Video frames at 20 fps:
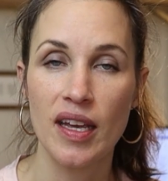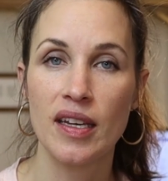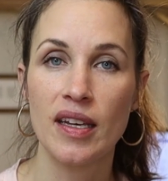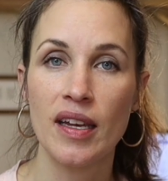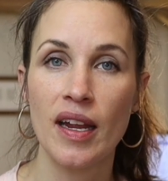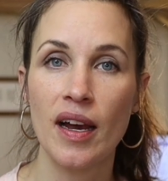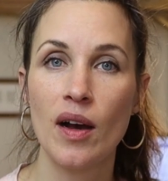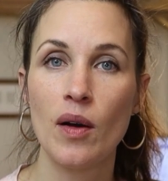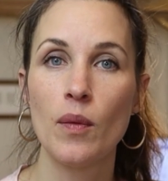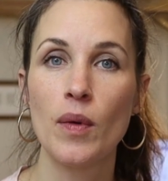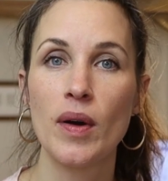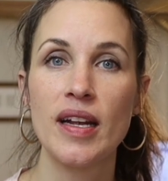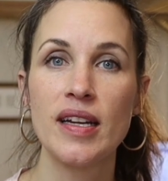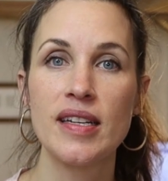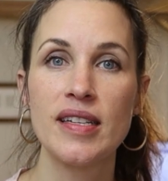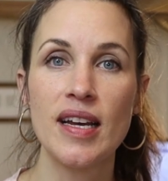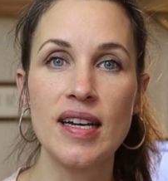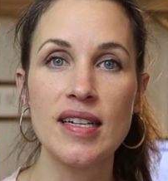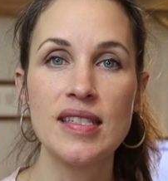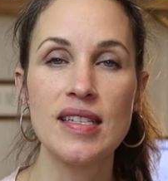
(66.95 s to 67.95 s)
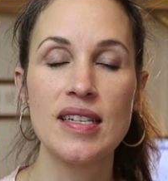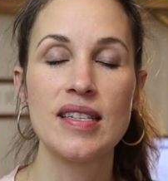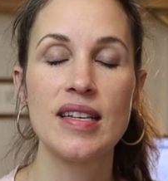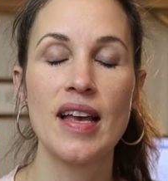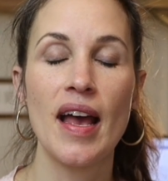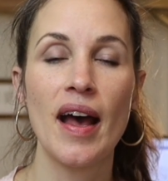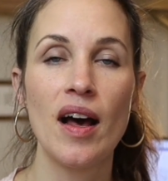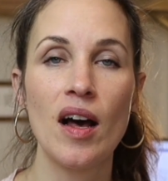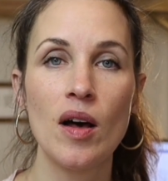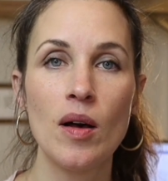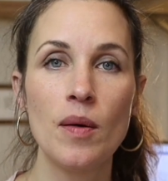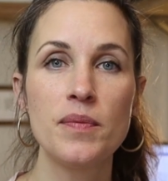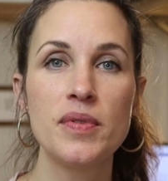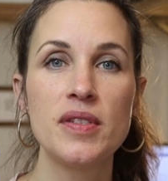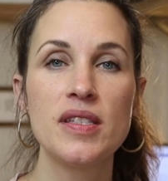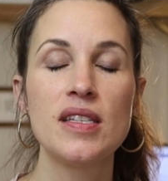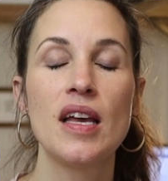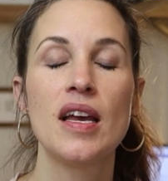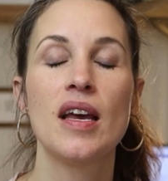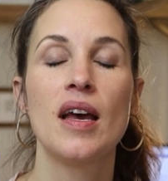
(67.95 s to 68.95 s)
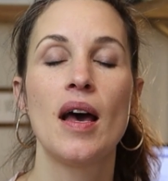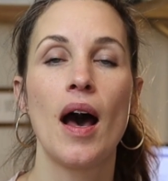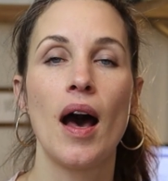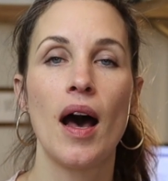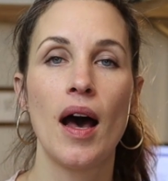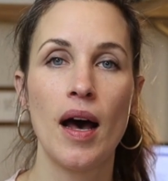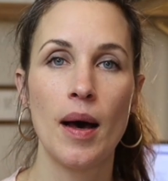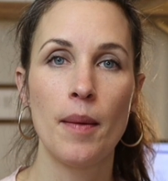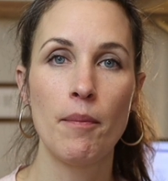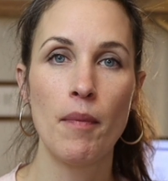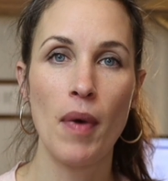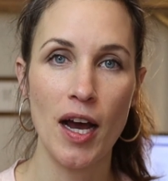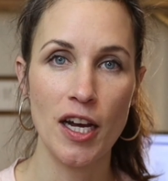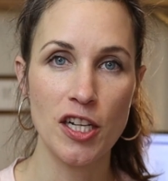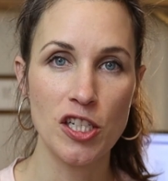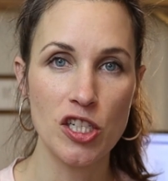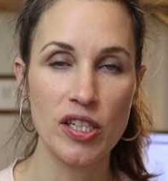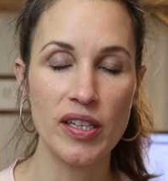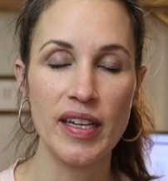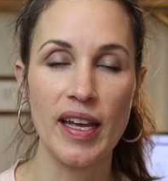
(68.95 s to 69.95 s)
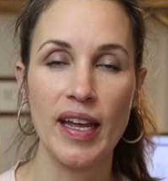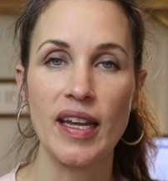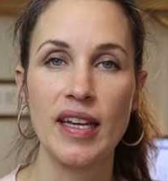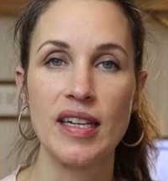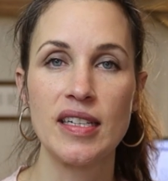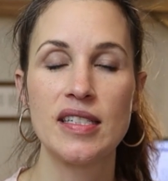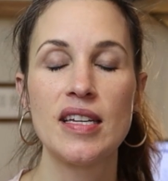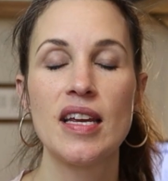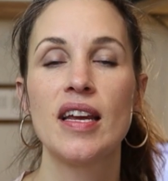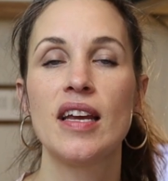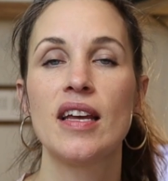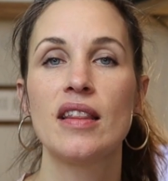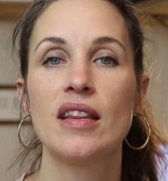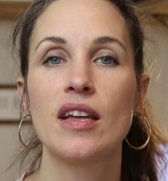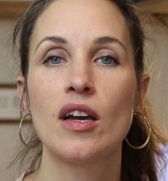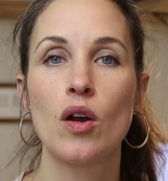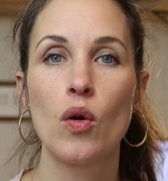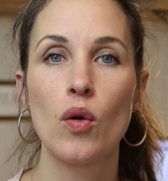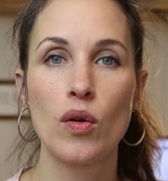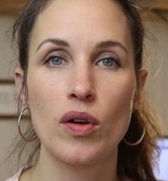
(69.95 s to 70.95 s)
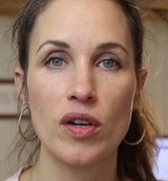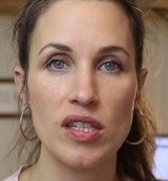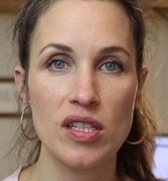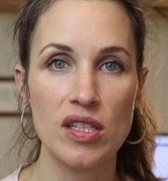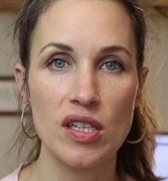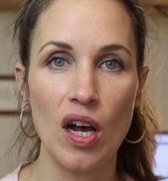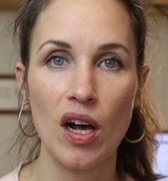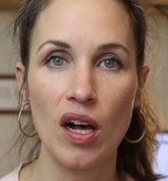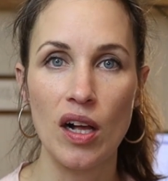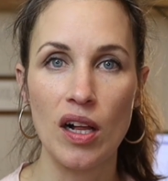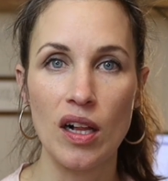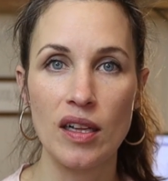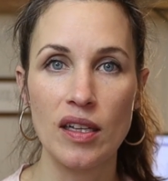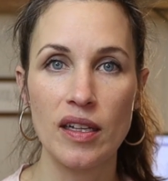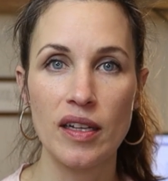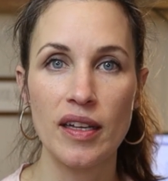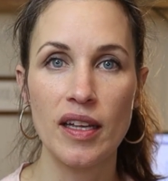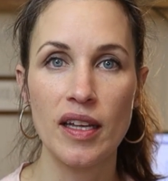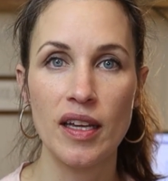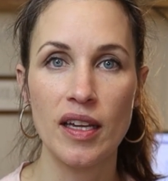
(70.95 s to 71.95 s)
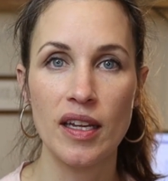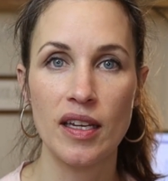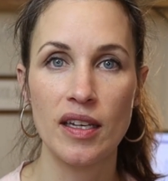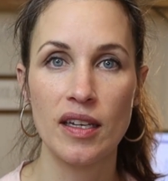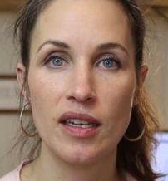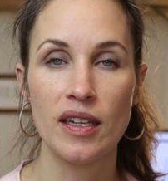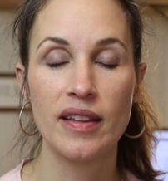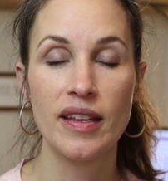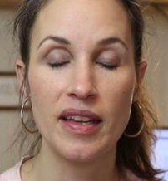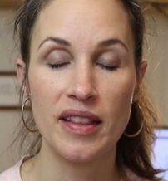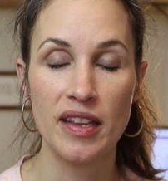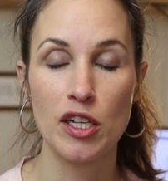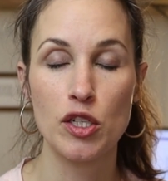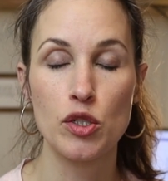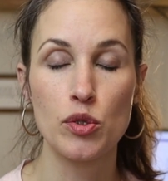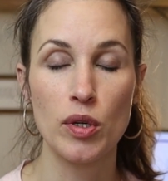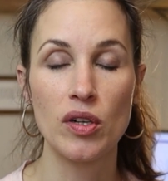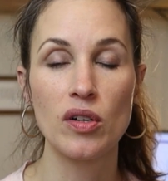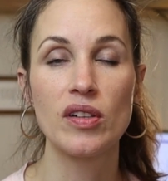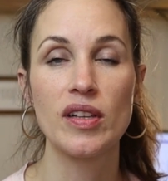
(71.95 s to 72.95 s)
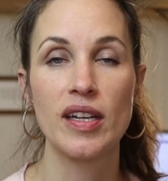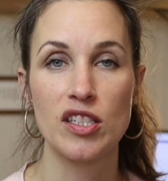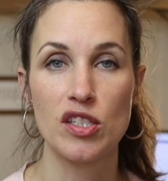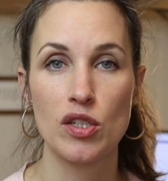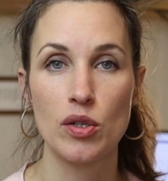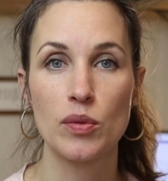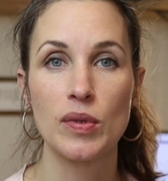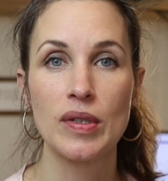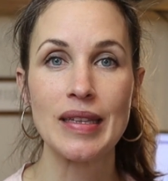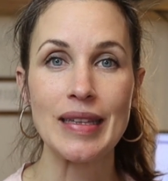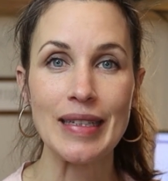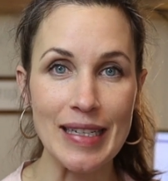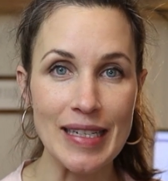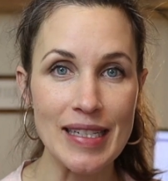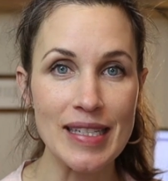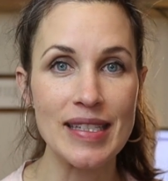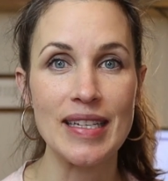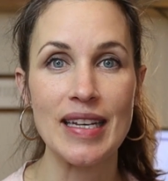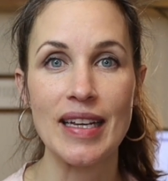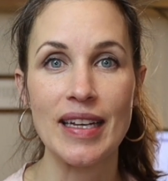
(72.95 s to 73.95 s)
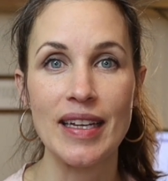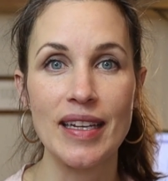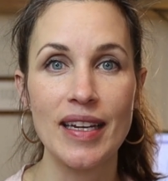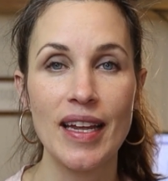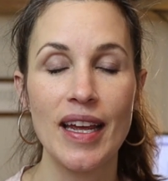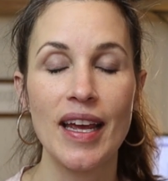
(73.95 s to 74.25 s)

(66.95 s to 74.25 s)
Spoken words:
Now what it does is it helps modulate the cortisol that the adrenal glands are releasing.